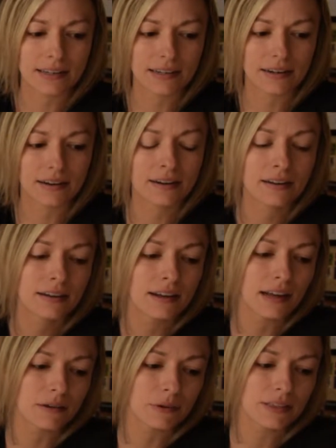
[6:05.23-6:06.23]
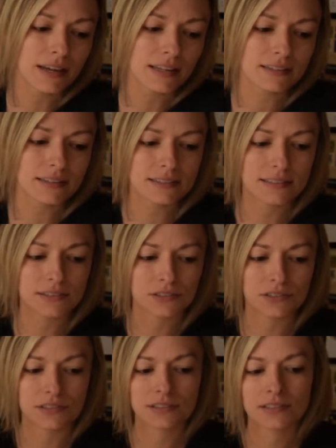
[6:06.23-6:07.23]
here. And what that does is
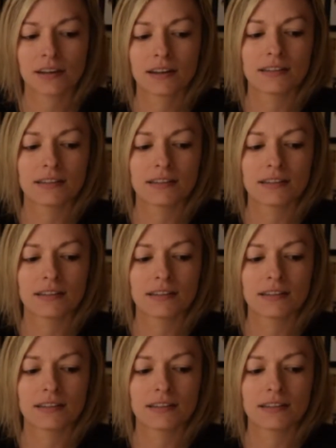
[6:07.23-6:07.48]
just